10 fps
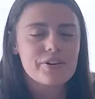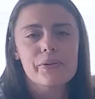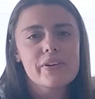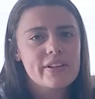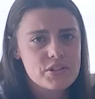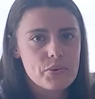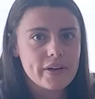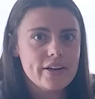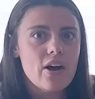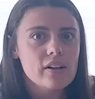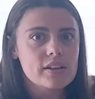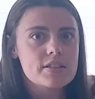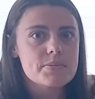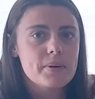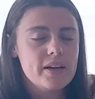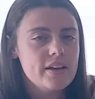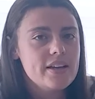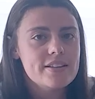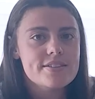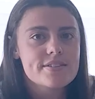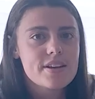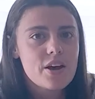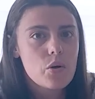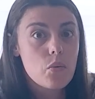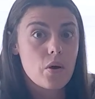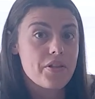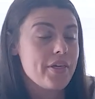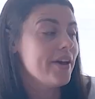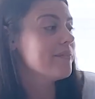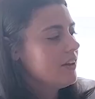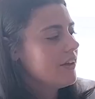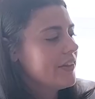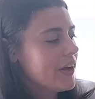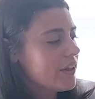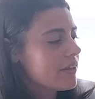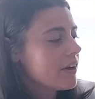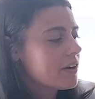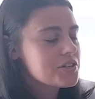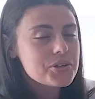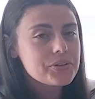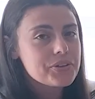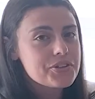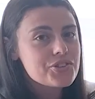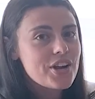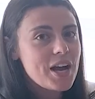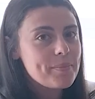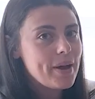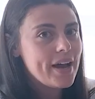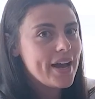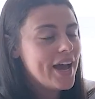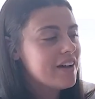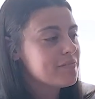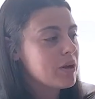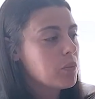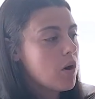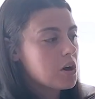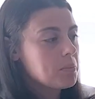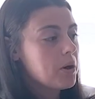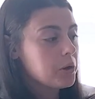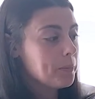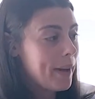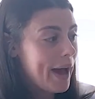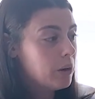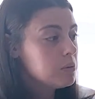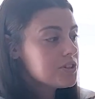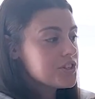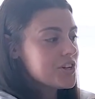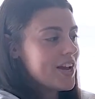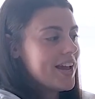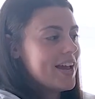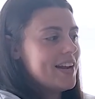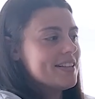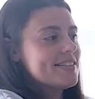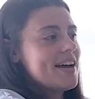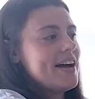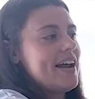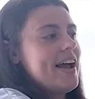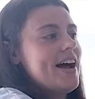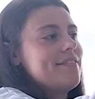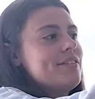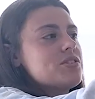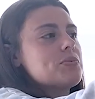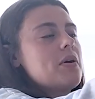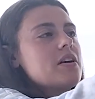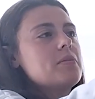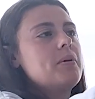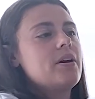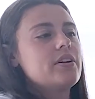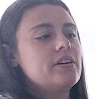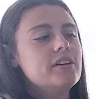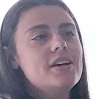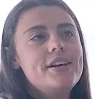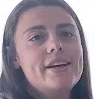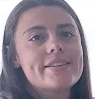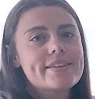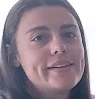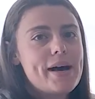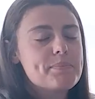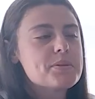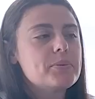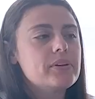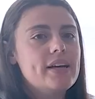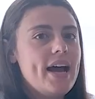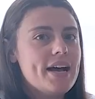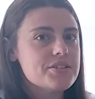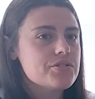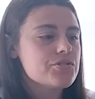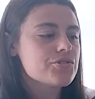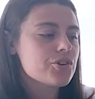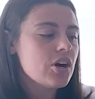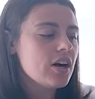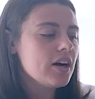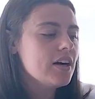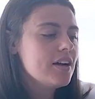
only like $20, but it's worth it. On the other shoulder strap, I have my water bottle pouch, and inside I have this water bottle. It's collapsible, it has the straw.